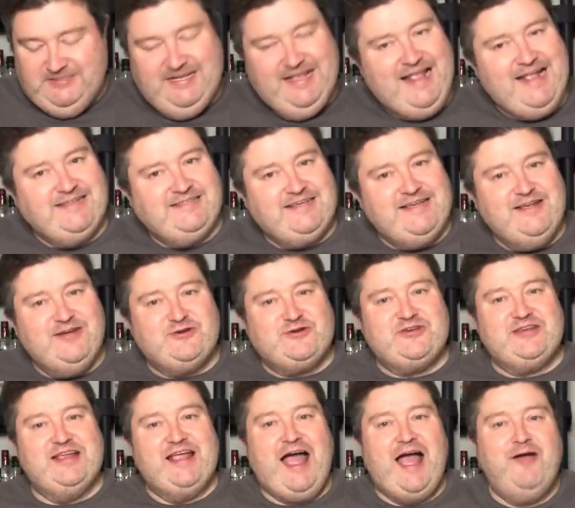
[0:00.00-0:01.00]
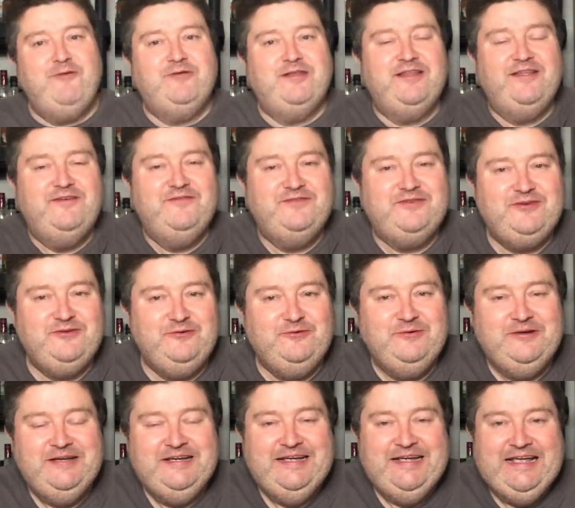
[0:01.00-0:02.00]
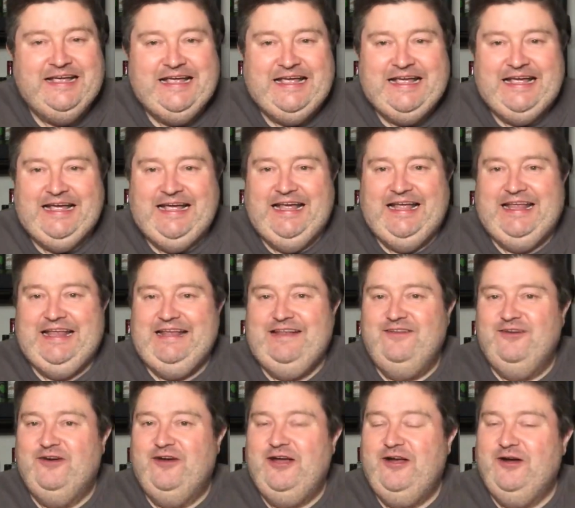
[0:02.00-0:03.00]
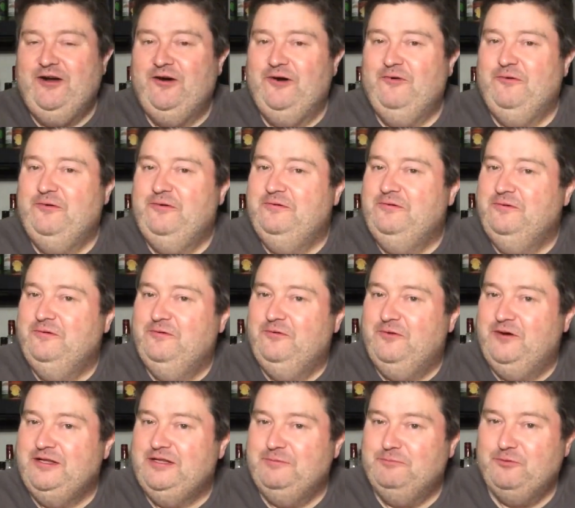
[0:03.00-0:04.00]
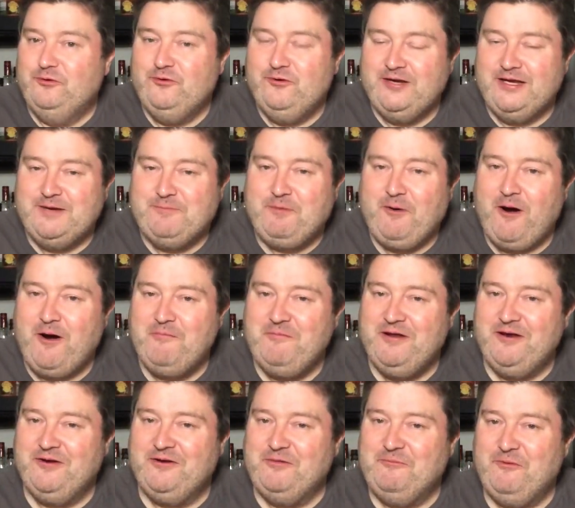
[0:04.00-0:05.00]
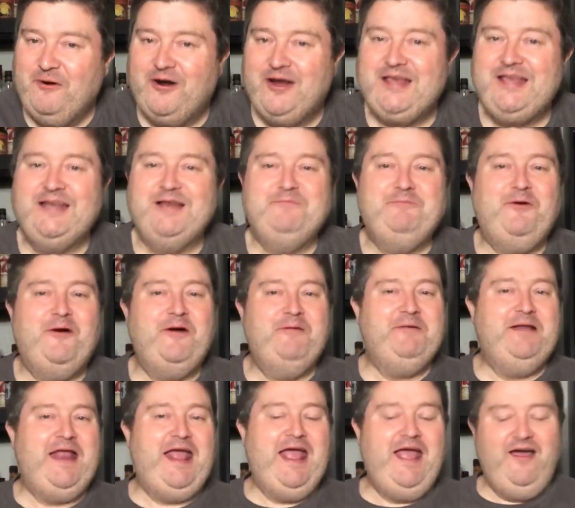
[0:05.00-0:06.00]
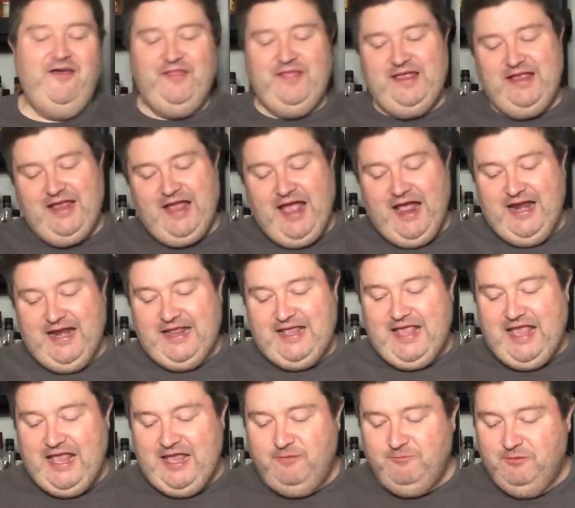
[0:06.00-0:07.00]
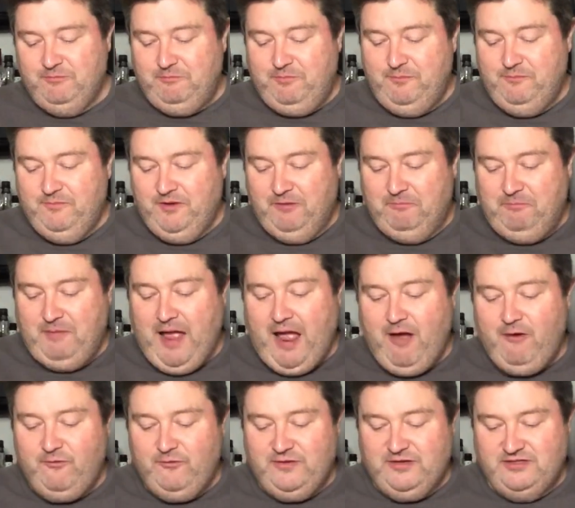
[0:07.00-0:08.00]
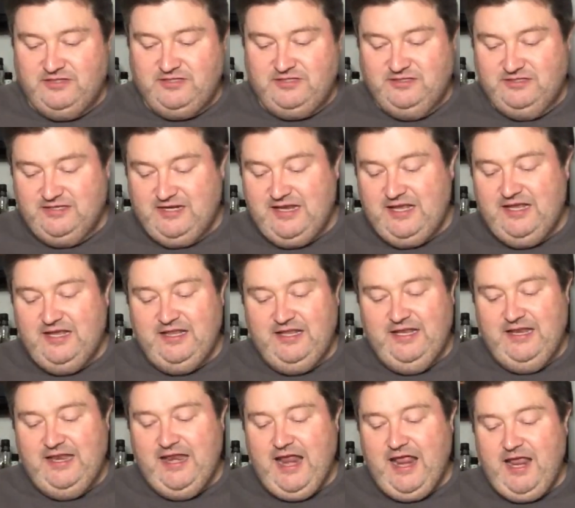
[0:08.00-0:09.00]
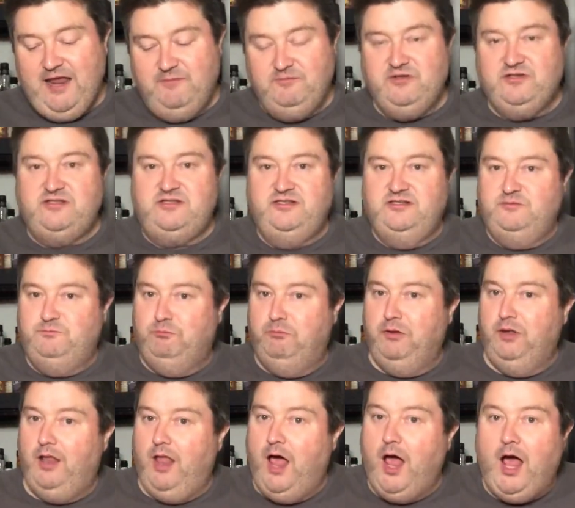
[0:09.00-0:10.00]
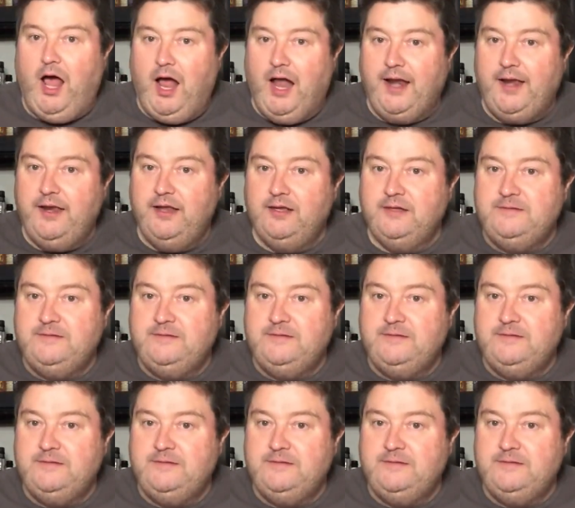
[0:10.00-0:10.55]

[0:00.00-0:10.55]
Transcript: That's interesting. I would love to either hear what the brewing department or the marketing department, how they kind of came ab about this, because again, the name just says blonde